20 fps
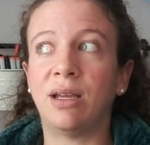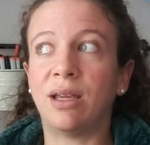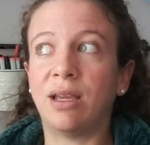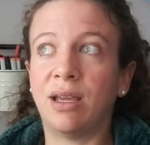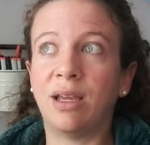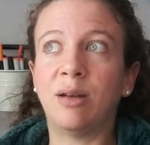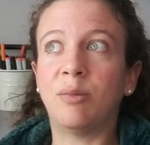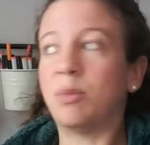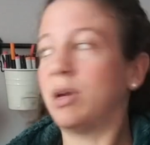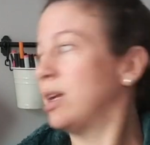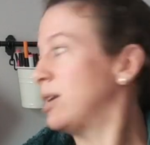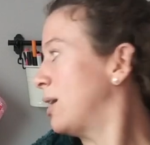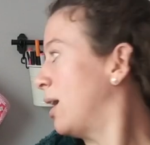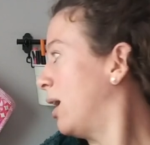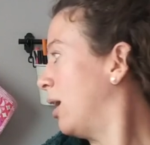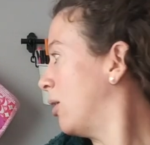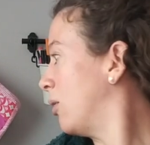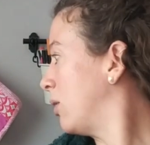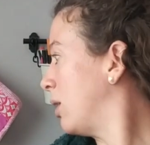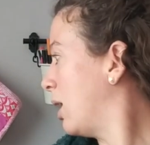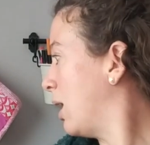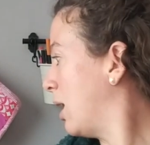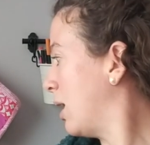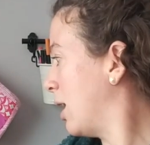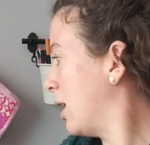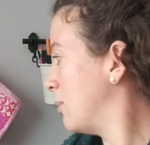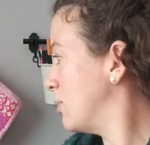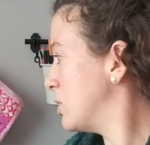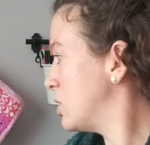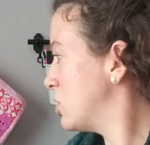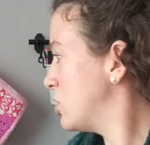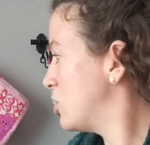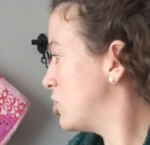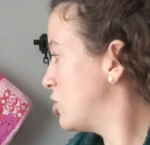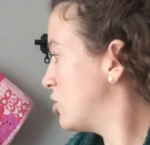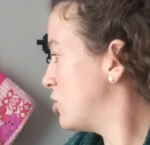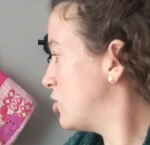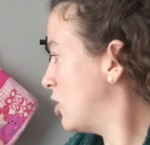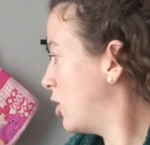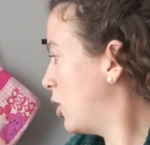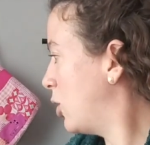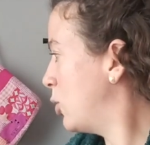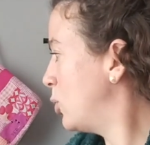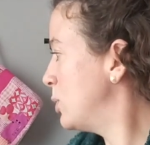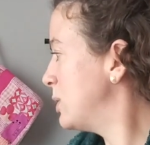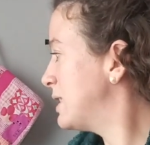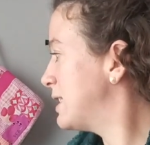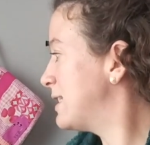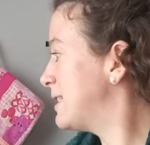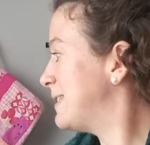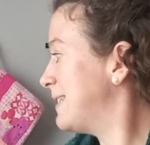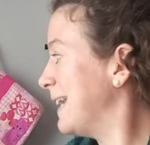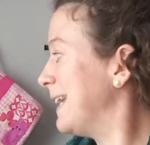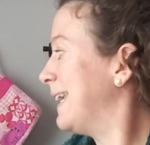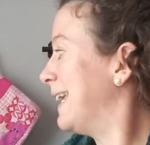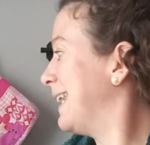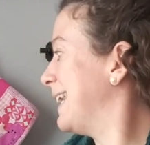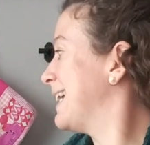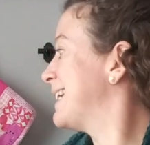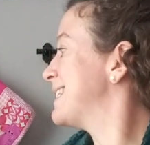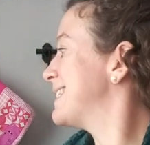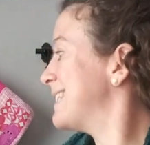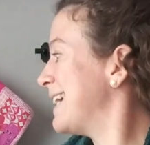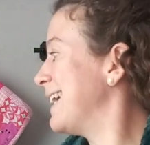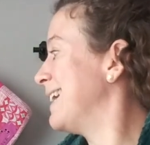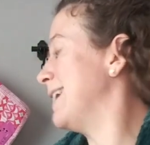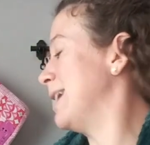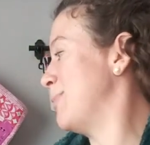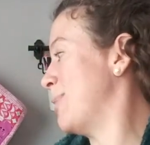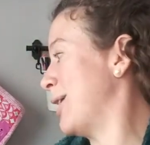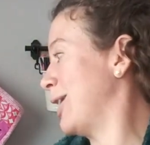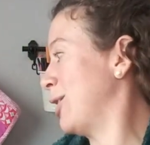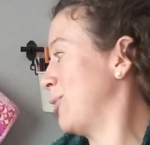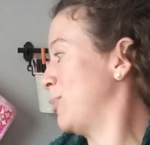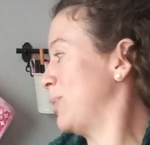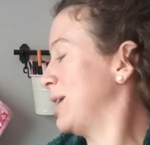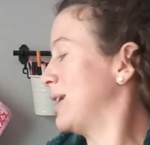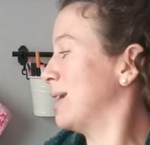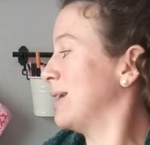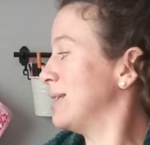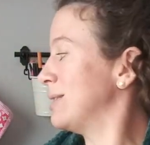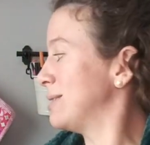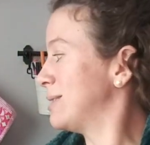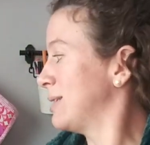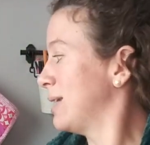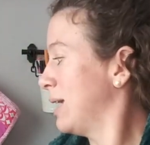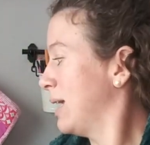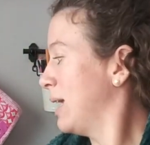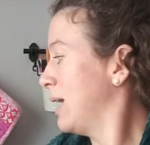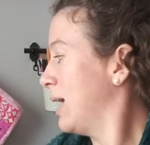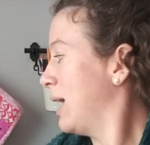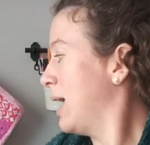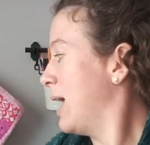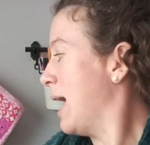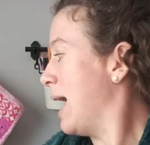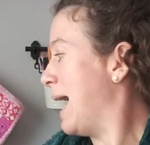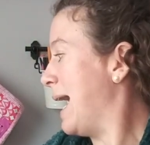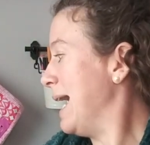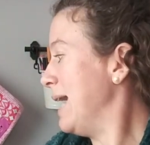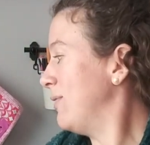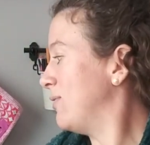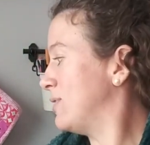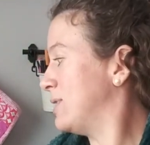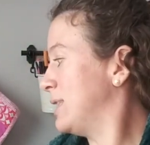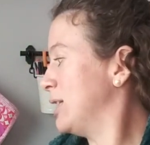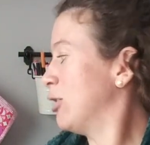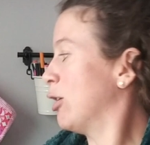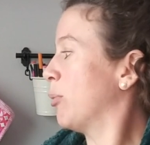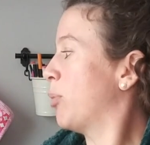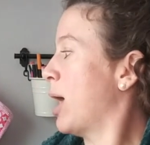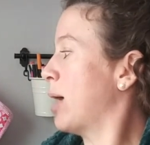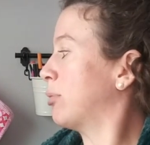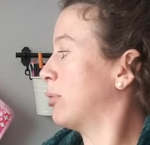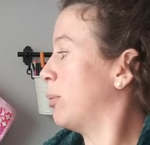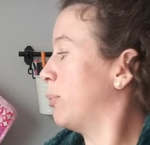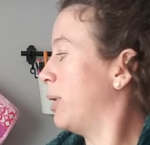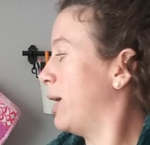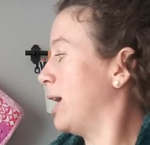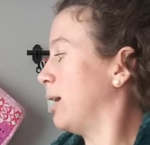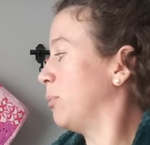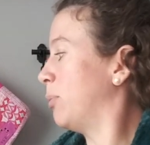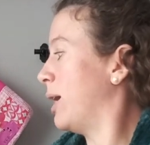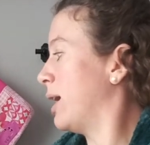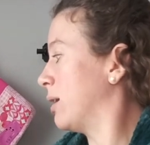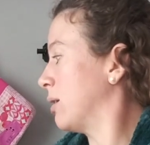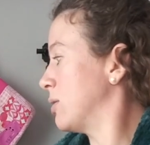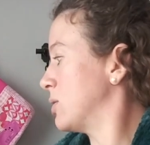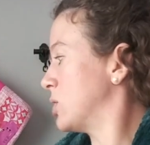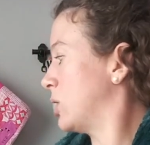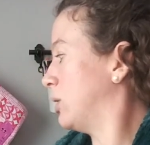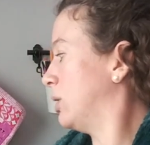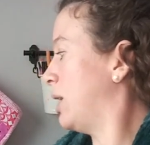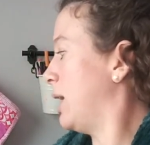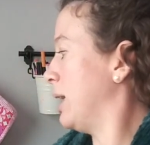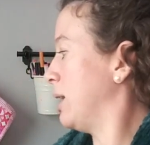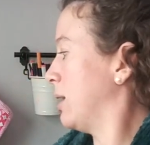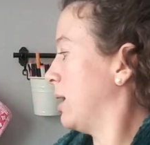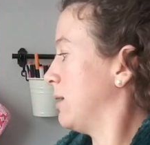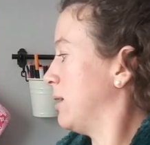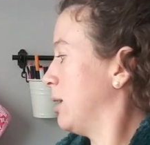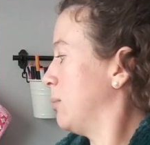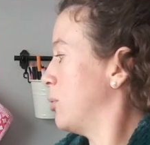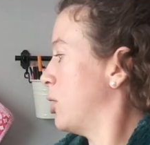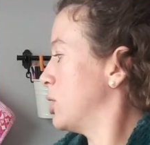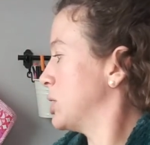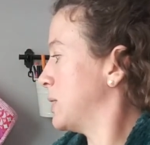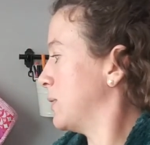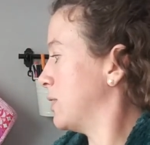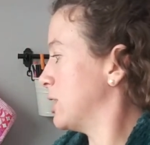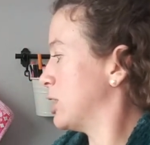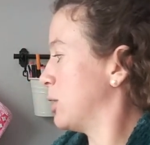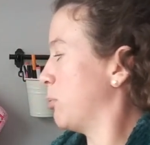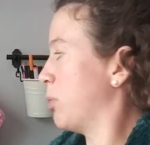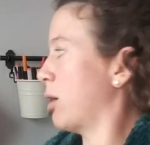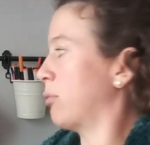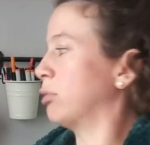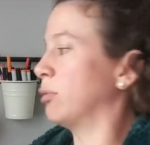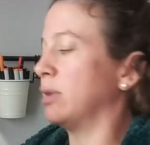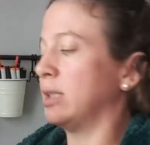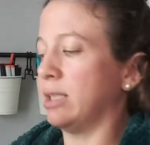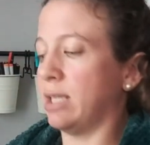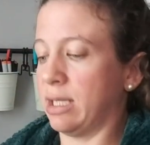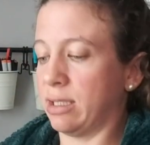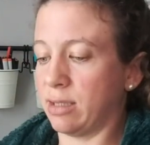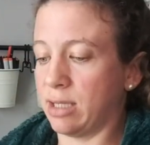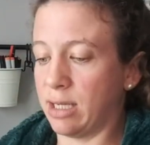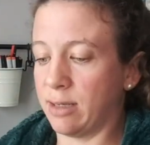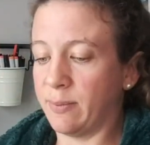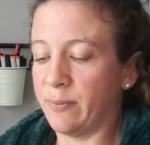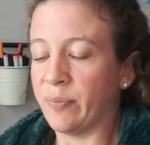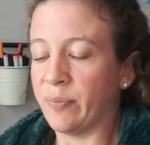in my town, and I'm so stinking excited about it because I have zero problem buying patterns online. I think most of us are probably like that.